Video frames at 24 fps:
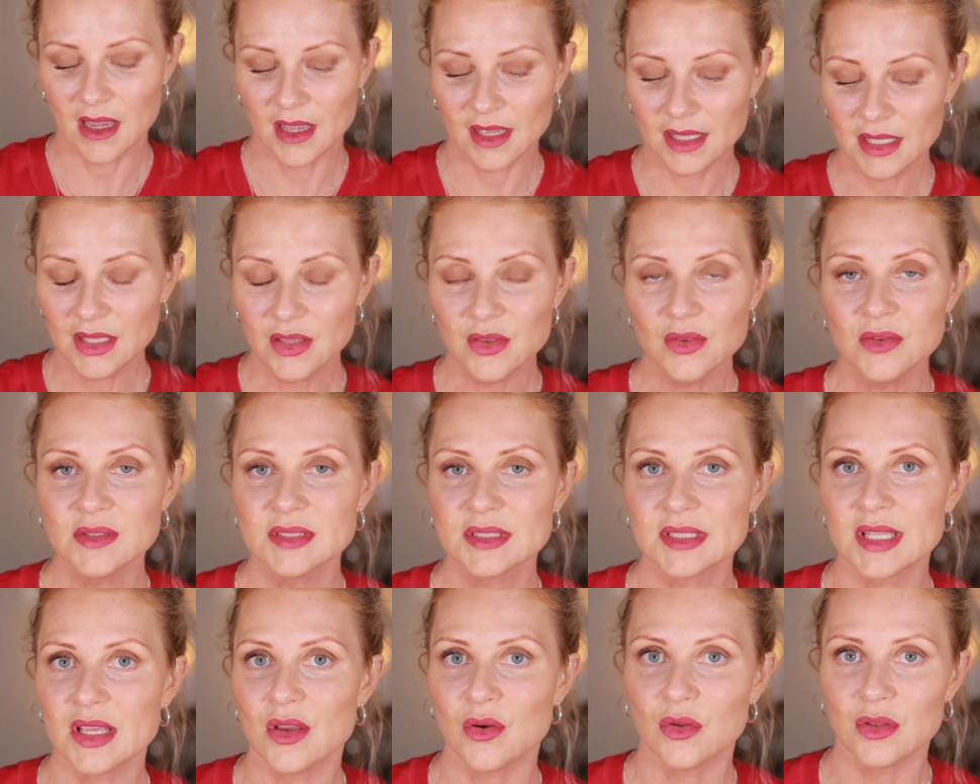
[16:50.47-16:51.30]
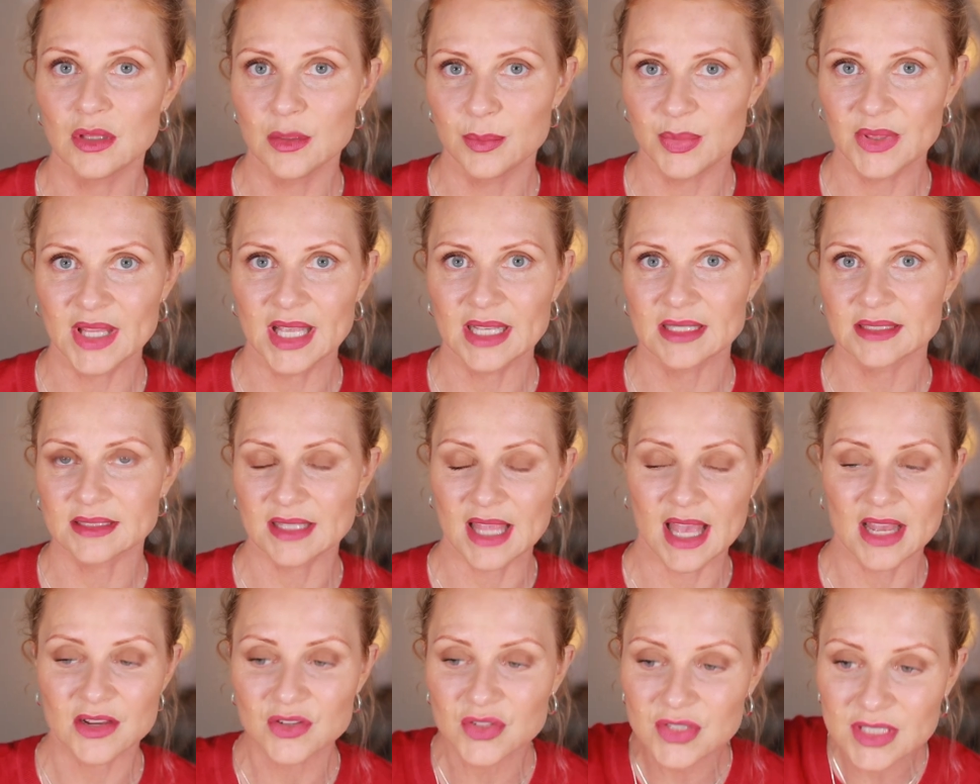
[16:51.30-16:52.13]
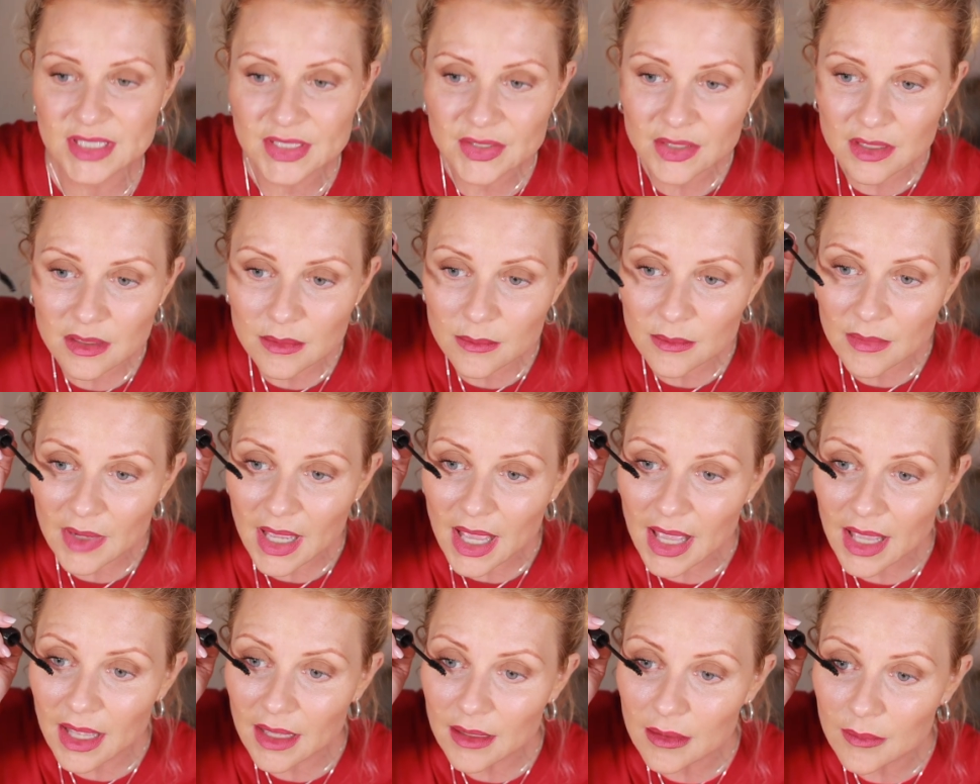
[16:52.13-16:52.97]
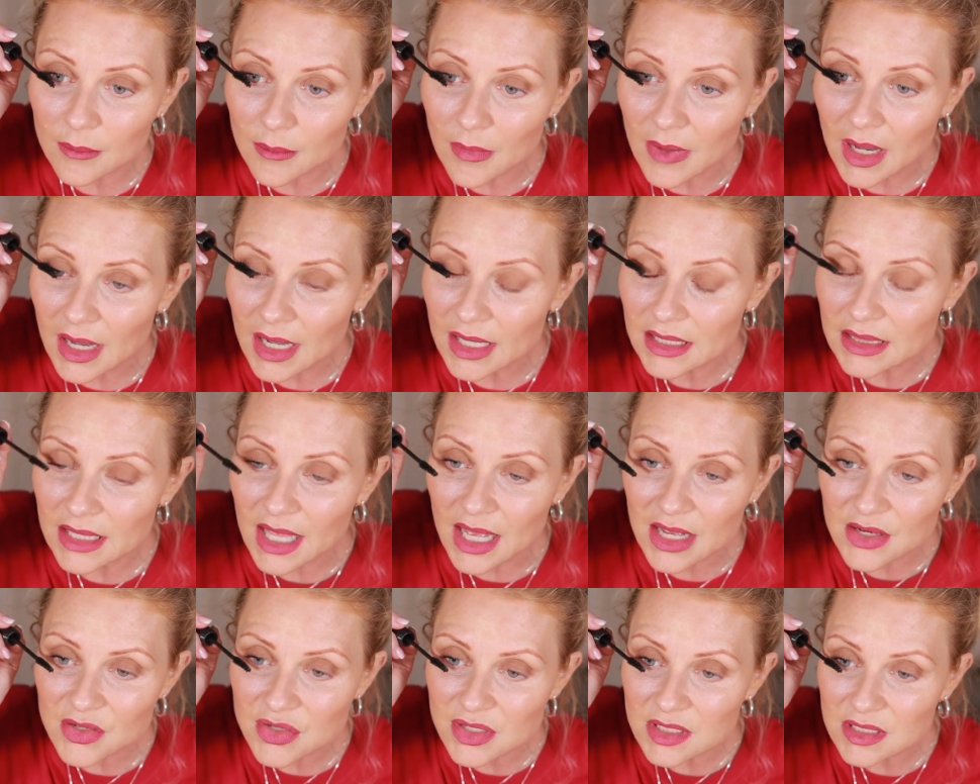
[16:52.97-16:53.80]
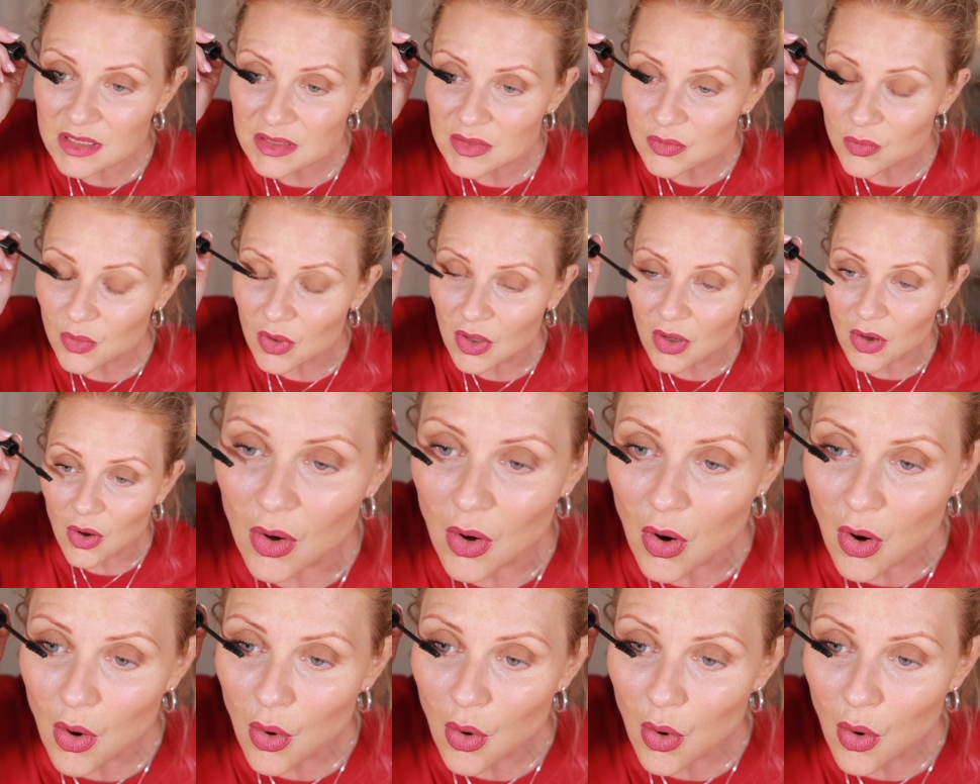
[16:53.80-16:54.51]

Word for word: I used the Olaplex Lash Serum and my lashes were